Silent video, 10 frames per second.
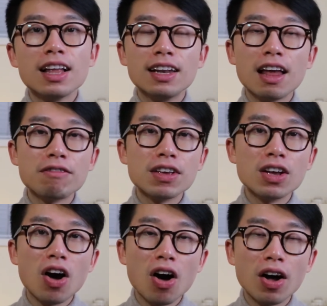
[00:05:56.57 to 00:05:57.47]

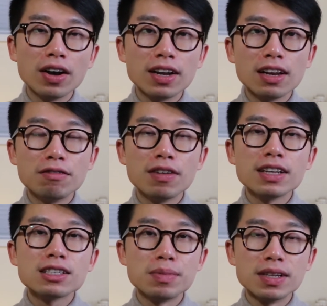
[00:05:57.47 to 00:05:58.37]
levy on
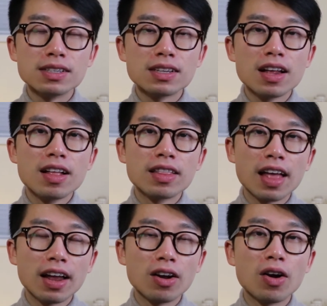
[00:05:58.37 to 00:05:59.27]
investments
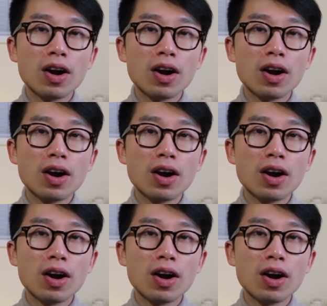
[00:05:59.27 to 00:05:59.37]
that are